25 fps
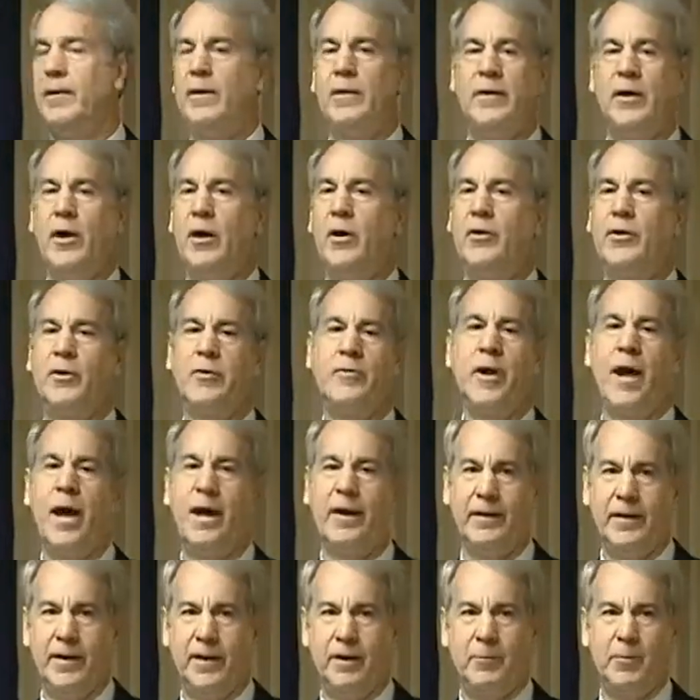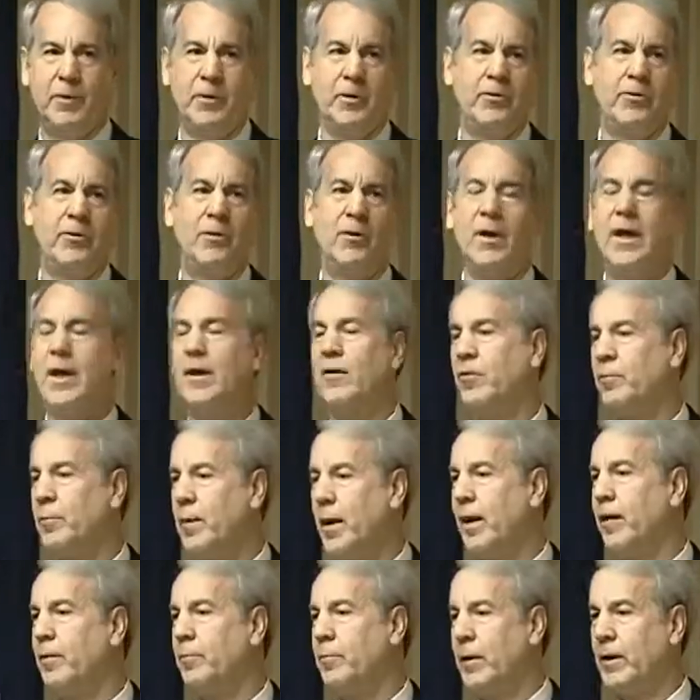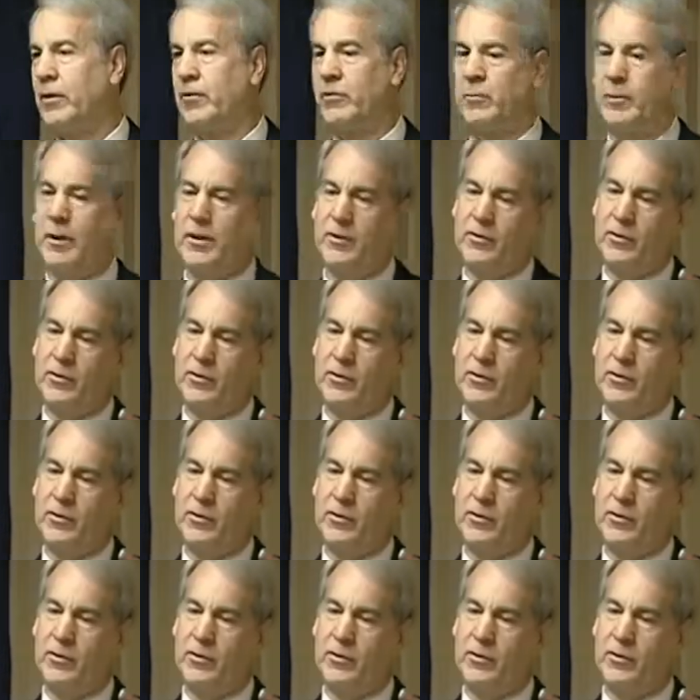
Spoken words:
No, you're not done, because you can't spell and punctuate.